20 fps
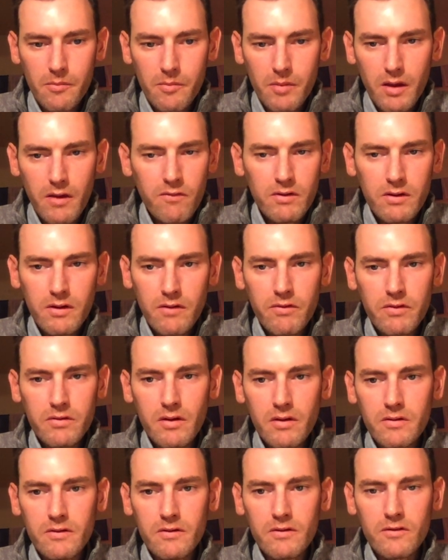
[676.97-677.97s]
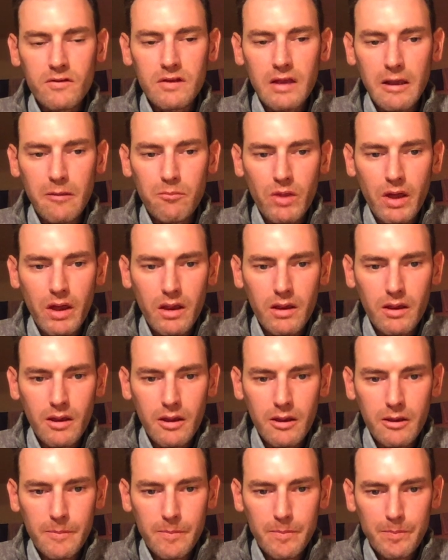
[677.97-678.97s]
even if it doesn't seem like
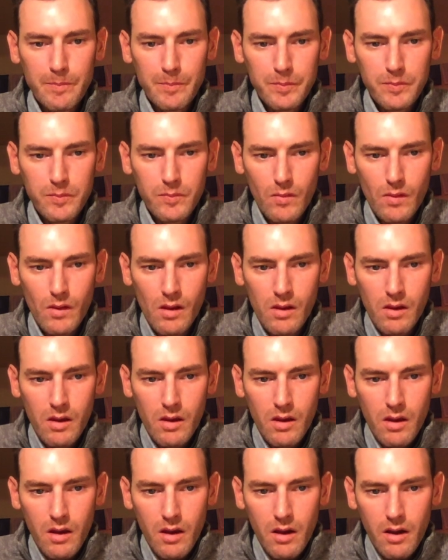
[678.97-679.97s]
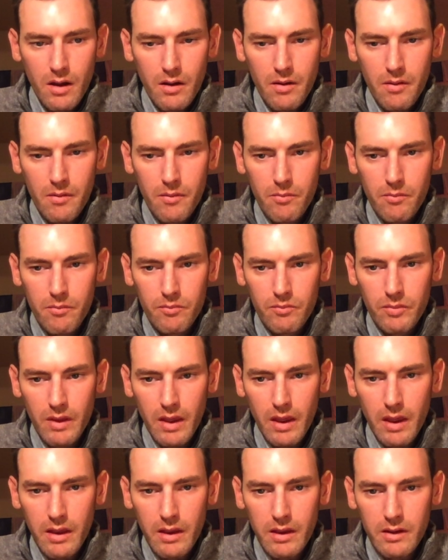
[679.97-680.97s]
it.
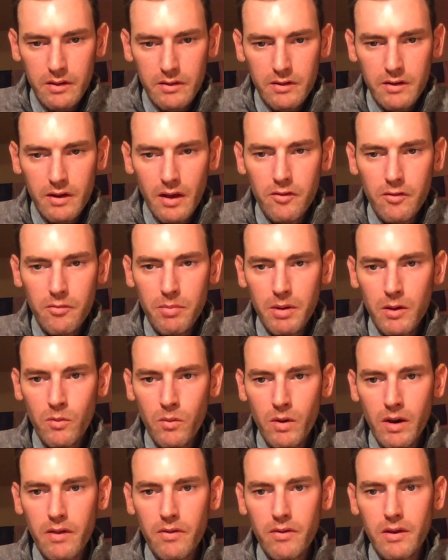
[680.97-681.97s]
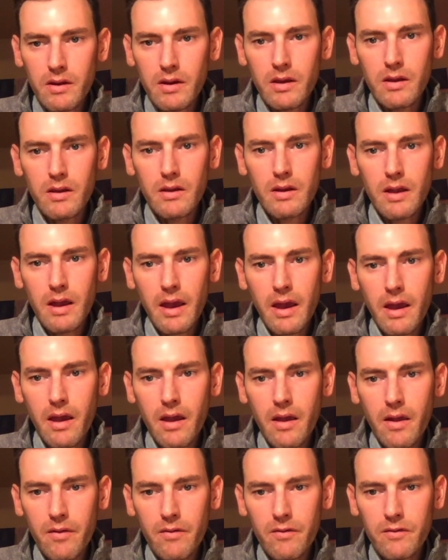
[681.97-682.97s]
And another big way that it
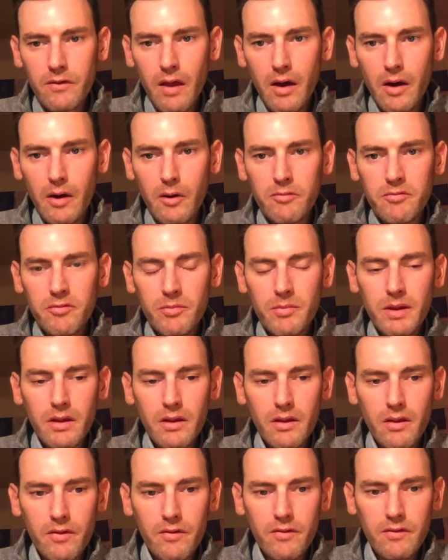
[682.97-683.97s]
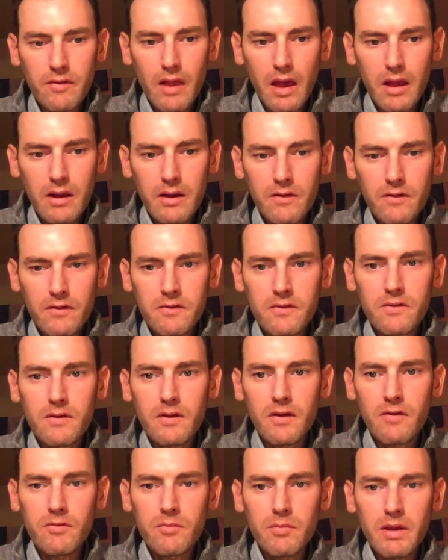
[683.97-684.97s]
has helped me is that it's
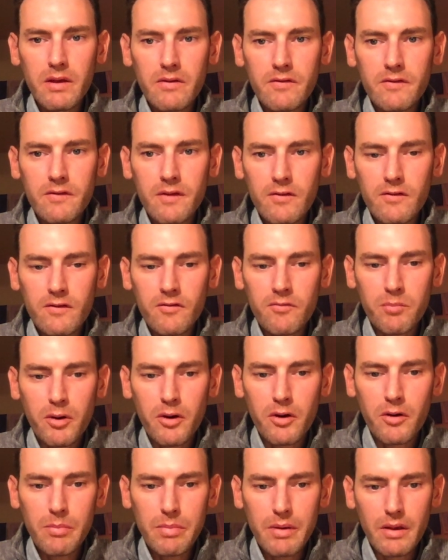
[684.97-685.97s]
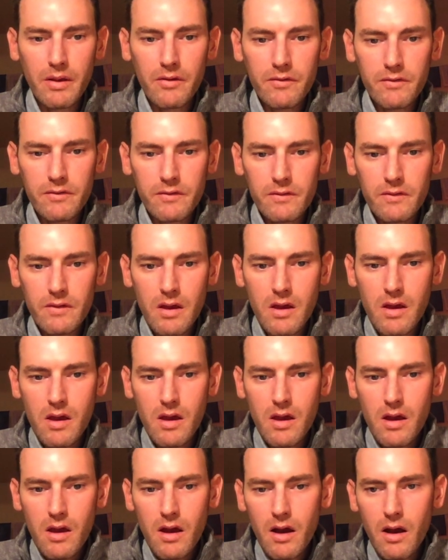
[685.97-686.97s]
given me a sense of purpose.
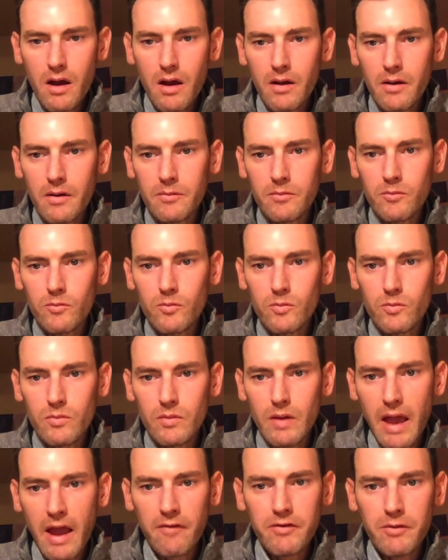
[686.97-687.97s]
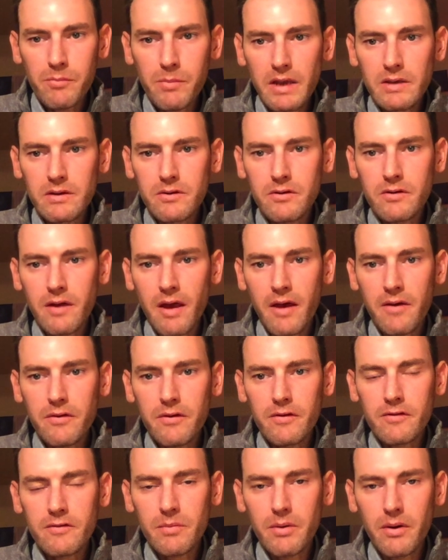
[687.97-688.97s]
After my near death
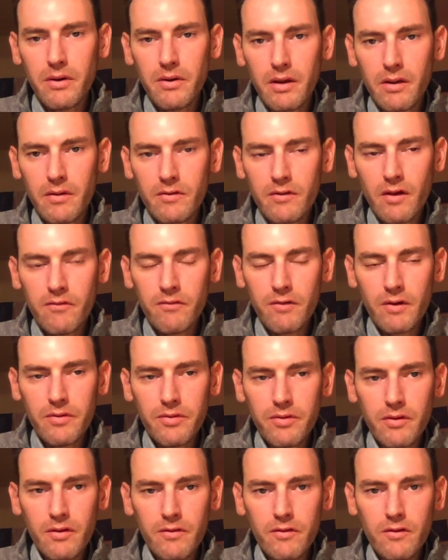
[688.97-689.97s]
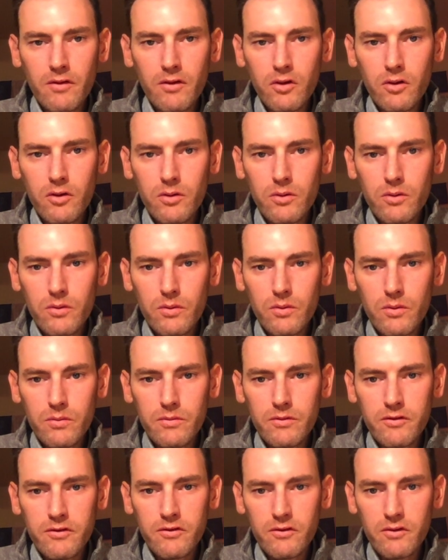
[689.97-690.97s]
experience, I felt this
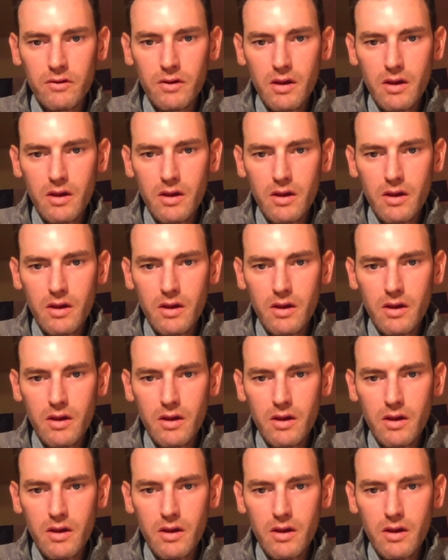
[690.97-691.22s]
huge